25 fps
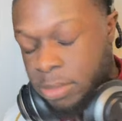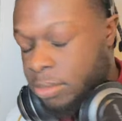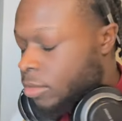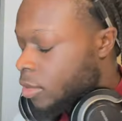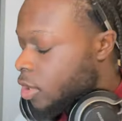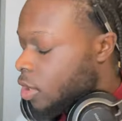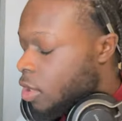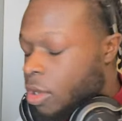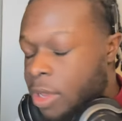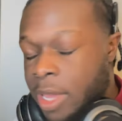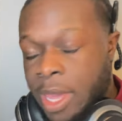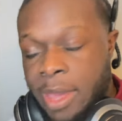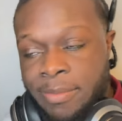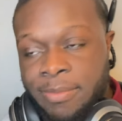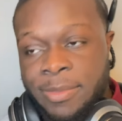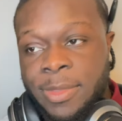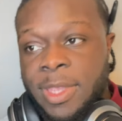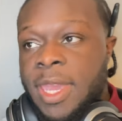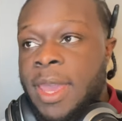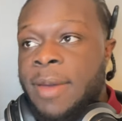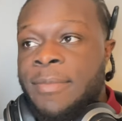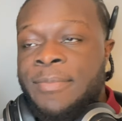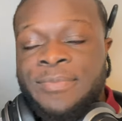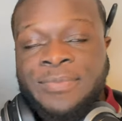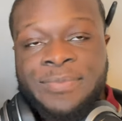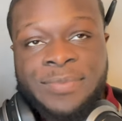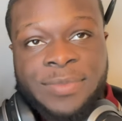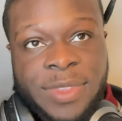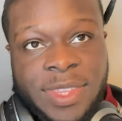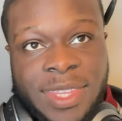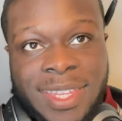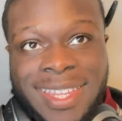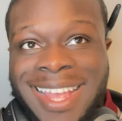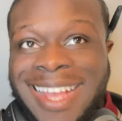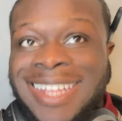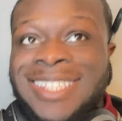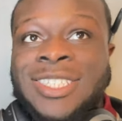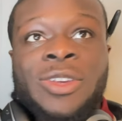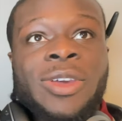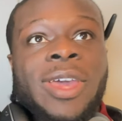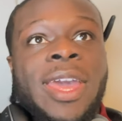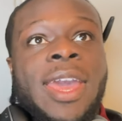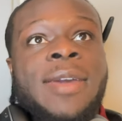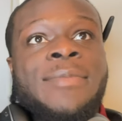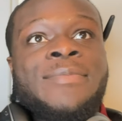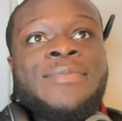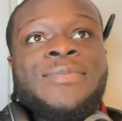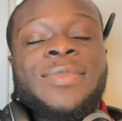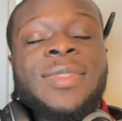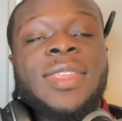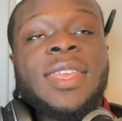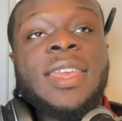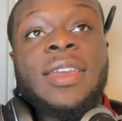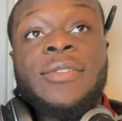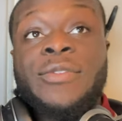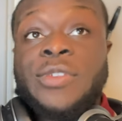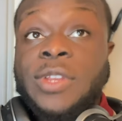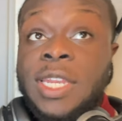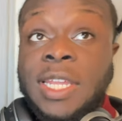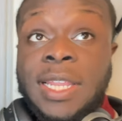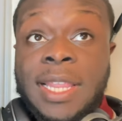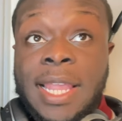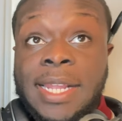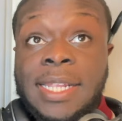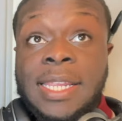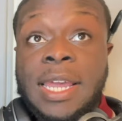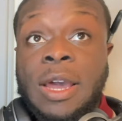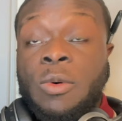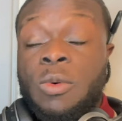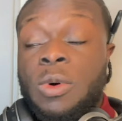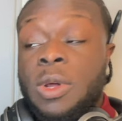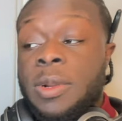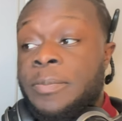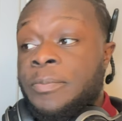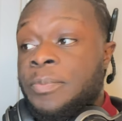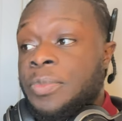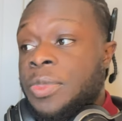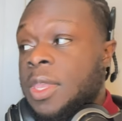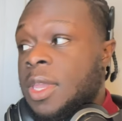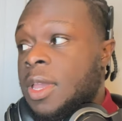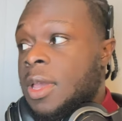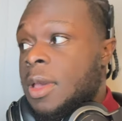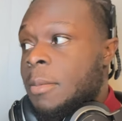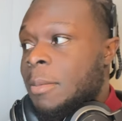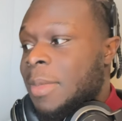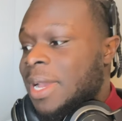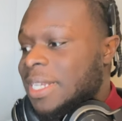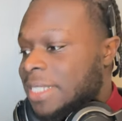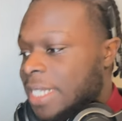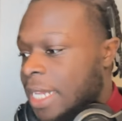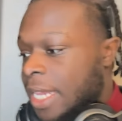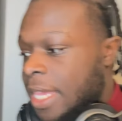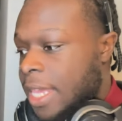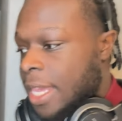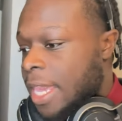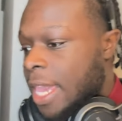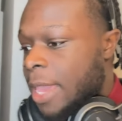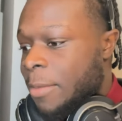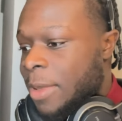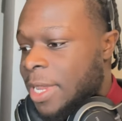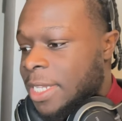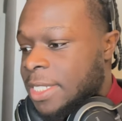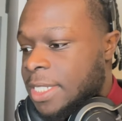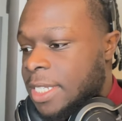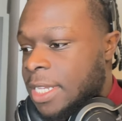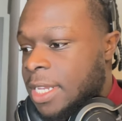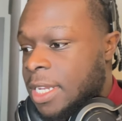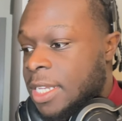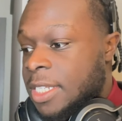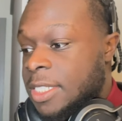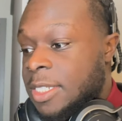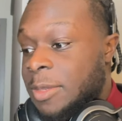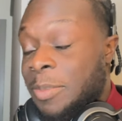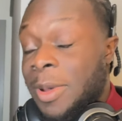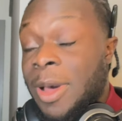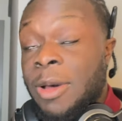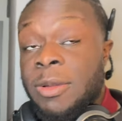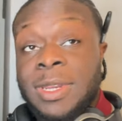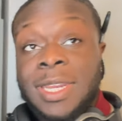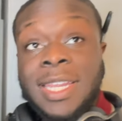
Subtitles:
Yeah, okay. Yep. That's okay. If you didn't like that one, my second game idea is about